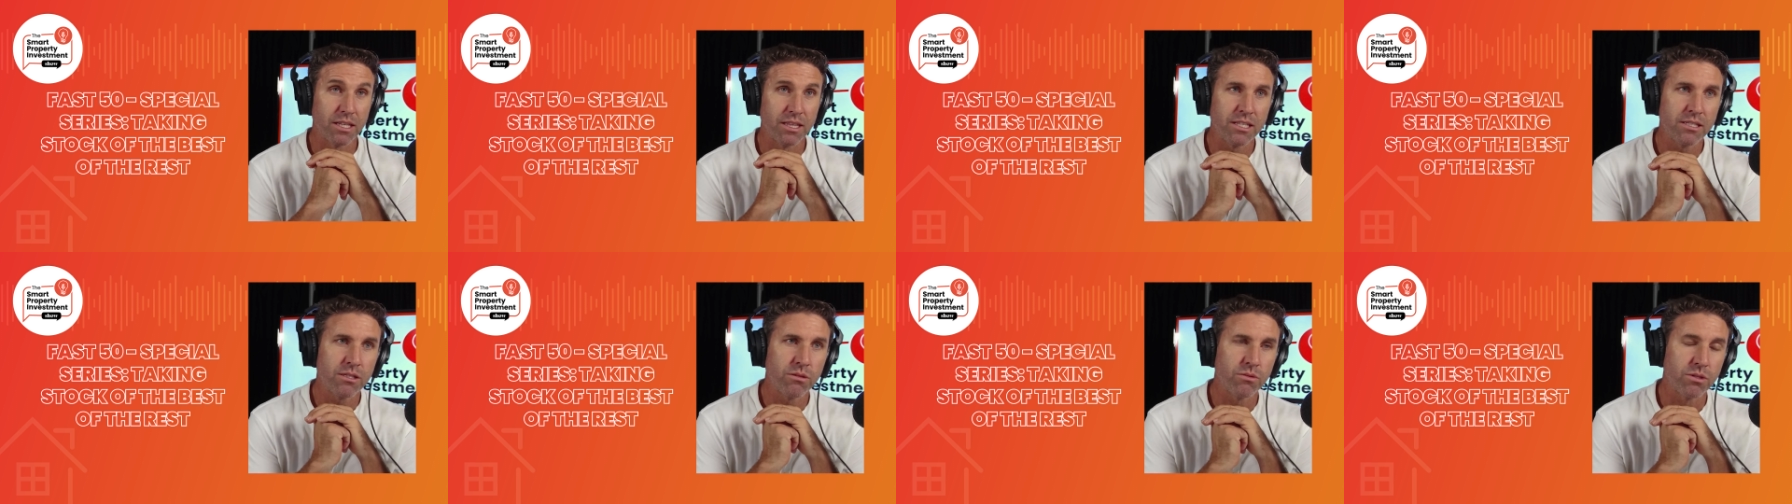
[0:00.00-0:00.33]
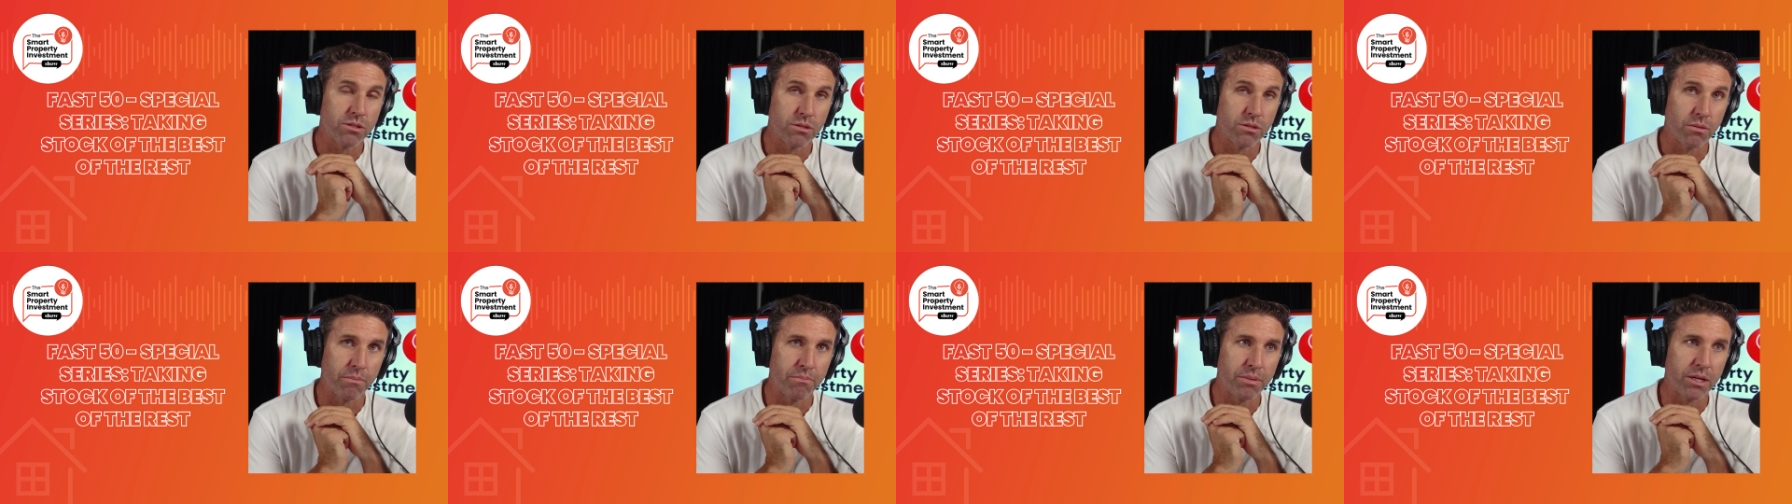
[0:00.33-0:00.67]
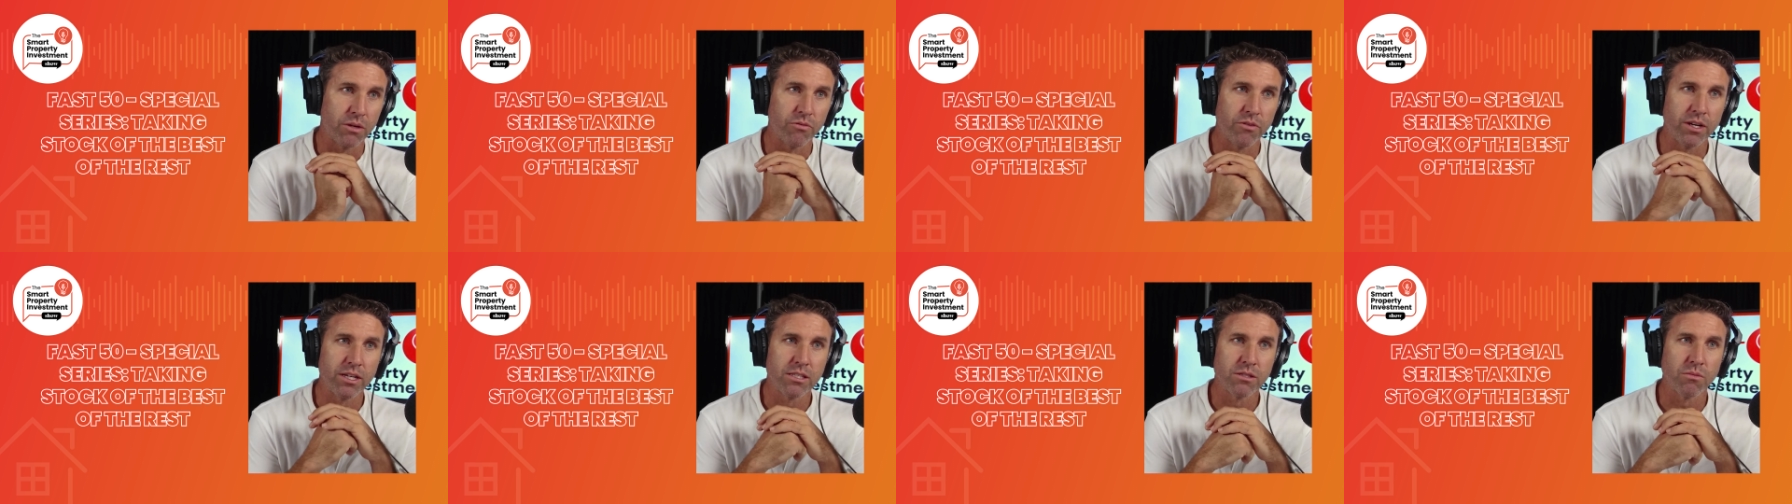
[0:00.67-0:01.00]
And this was a
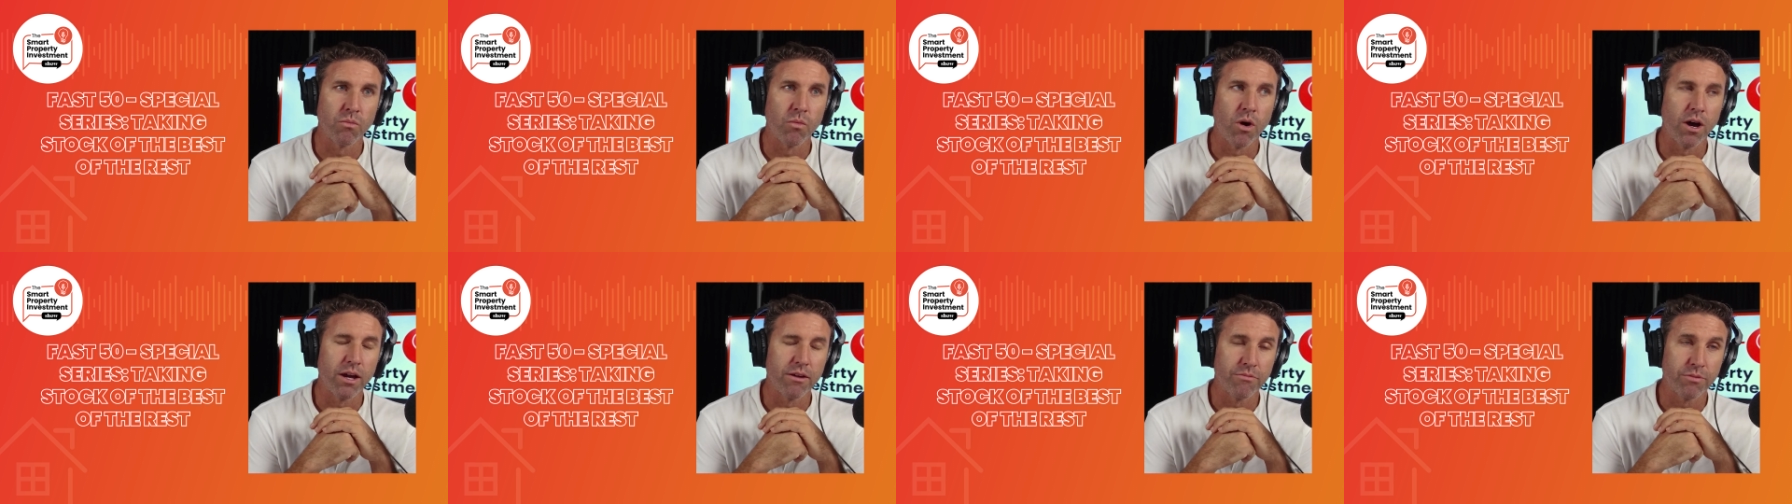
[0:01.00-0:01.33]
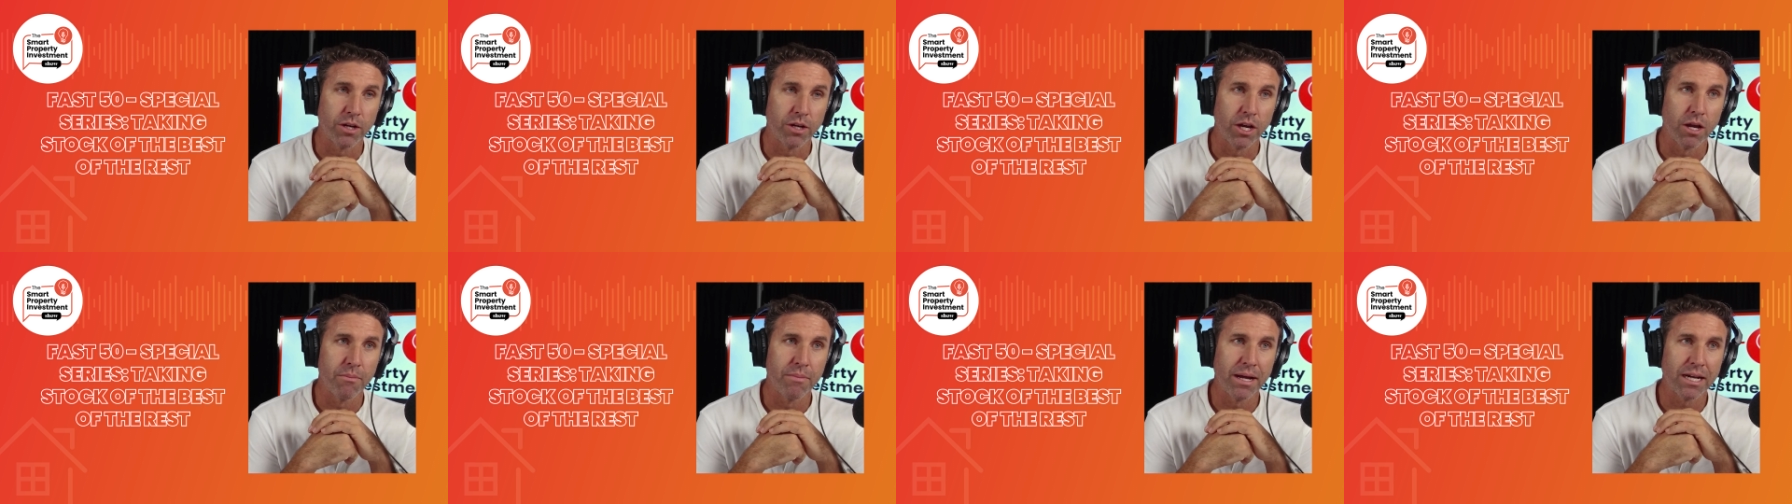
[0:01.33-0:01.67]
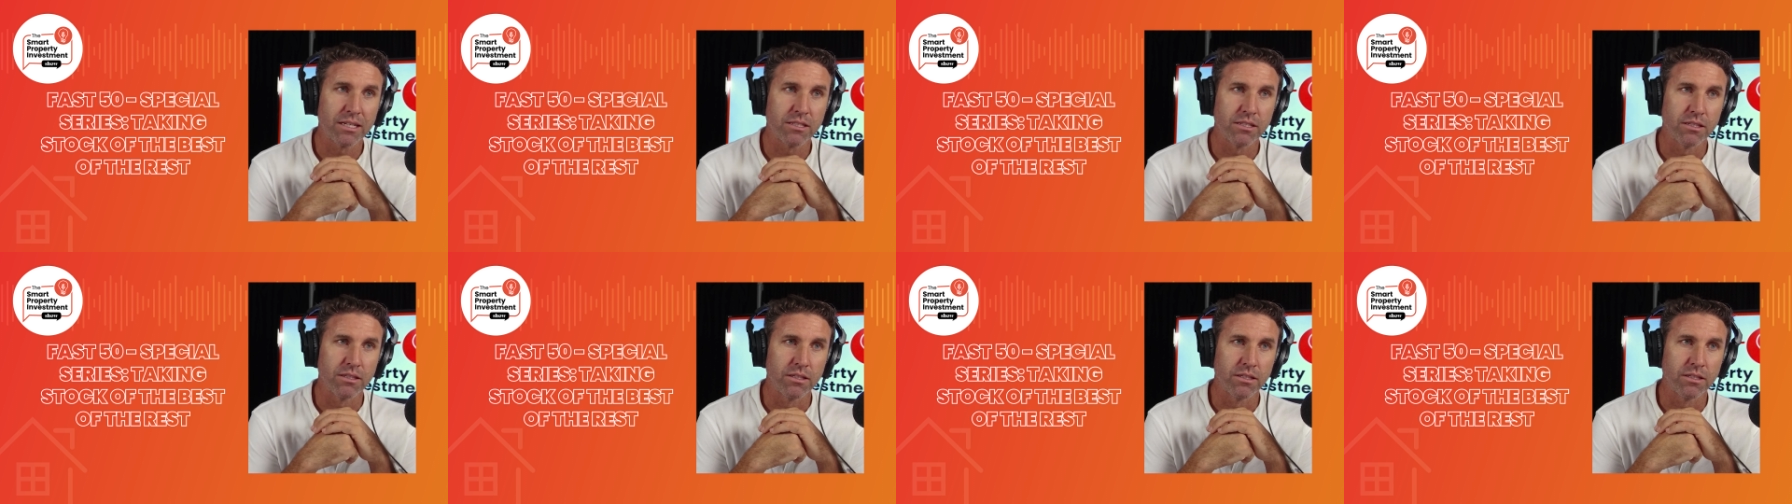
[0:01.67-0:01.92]
big reason why, if we go back